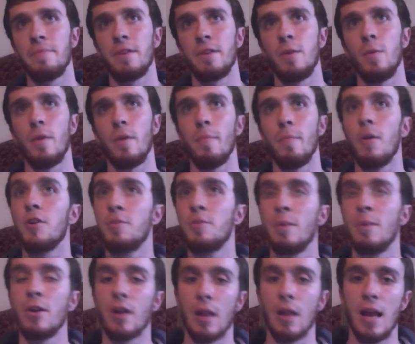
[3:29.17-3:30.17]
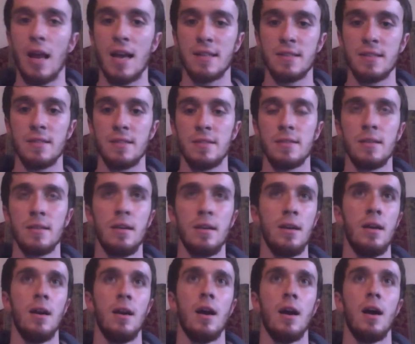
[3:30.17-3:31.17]
We have Marshmelon Glasses.
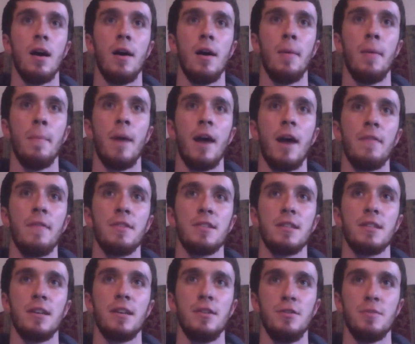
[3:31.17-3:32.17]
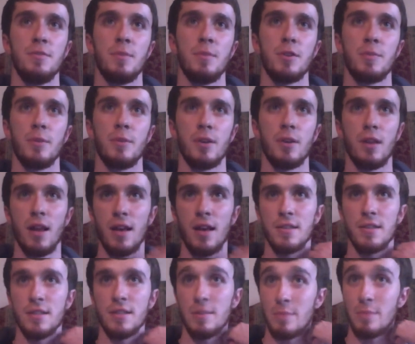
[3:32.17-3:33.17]
Obviously I use Marshmelon
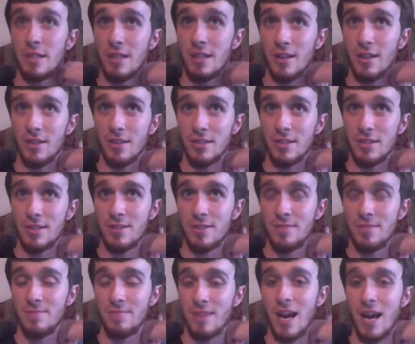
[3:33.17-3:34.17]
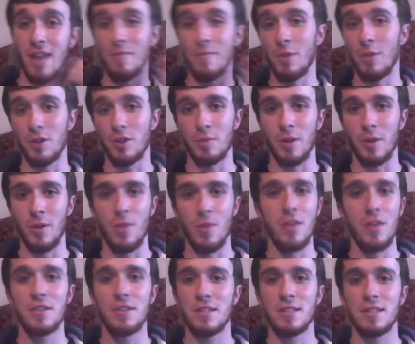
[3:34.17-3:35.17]
Glasses because I have Marshmelon.
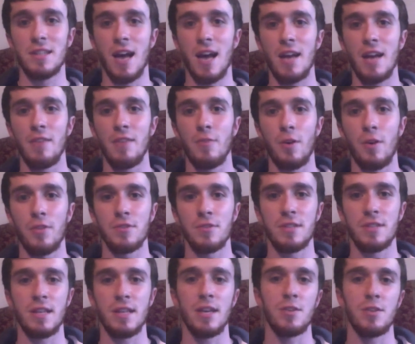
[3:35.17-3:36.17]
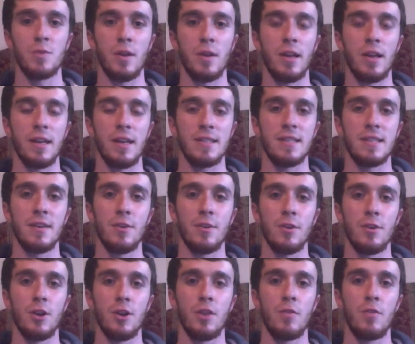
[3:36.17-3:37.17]
This is kind of one of those things where, like I said
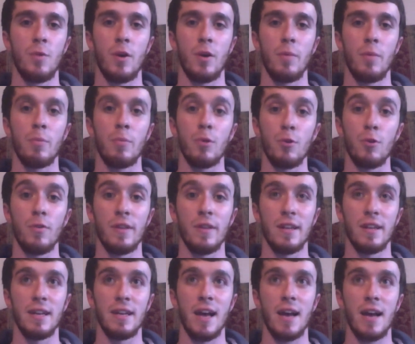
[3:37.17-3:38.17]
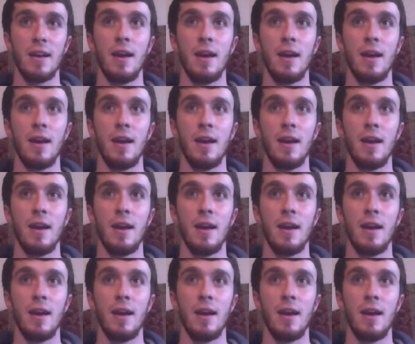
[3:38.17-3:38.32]
earlier, if you want to improve on the deck,